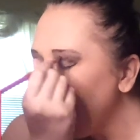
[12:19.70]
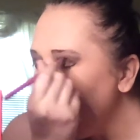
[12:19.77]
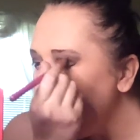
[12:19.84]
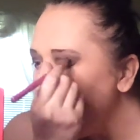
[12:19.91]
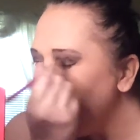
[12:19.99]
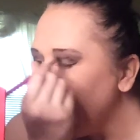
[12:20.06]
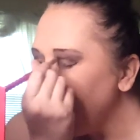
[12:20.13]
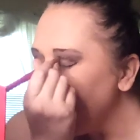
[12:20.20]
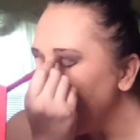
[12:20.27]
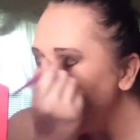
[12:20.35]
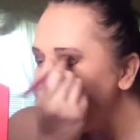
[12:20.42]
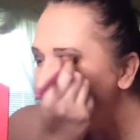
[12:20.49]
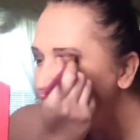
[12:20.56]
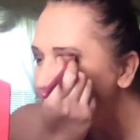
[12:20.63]
And we'll
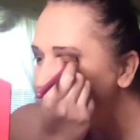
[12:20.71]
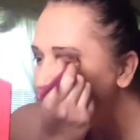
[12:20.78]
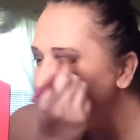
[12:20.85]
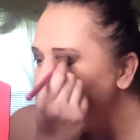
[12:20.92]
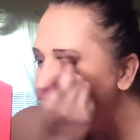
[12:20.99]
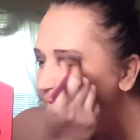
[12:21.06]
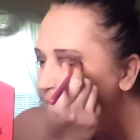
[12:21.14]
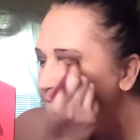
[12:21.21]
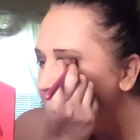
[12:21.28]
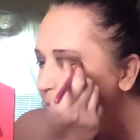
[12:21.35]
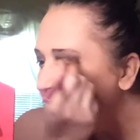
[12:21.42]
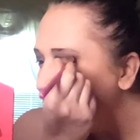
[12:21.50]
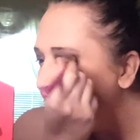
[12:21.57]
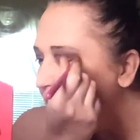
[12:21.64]
blend this in a minute,
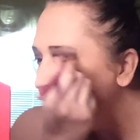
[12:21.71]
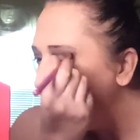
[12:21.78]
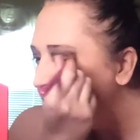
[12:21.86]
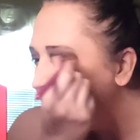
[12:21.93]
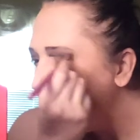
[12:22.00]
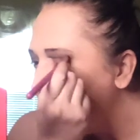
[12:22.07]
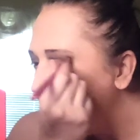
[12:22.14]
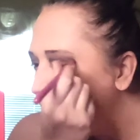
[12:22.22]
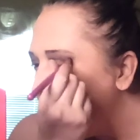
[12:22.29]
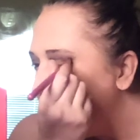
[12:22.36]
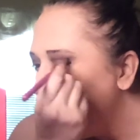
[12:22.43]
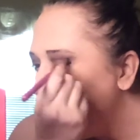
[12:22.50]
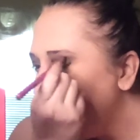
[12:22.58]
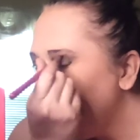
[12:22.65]
but
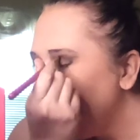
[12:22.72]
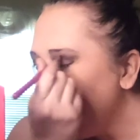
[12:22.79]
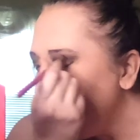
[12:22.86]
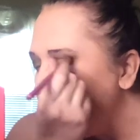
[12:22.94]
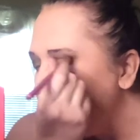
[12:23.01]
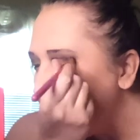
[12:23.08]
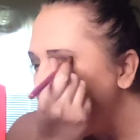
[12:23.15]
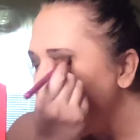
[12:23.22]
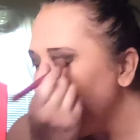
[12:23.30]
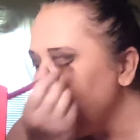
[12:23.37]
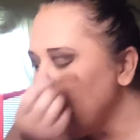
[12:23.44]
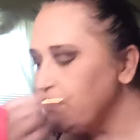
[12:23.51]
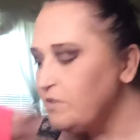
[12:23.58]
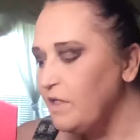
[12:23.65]
giving you
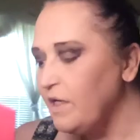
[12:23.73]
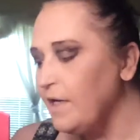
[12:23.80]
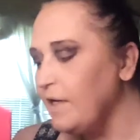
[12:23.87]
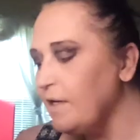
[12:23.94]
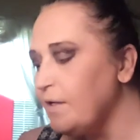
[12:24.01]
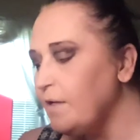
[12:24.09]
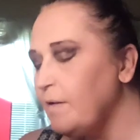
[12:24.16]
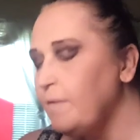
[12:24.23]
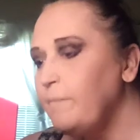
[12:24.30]
guys like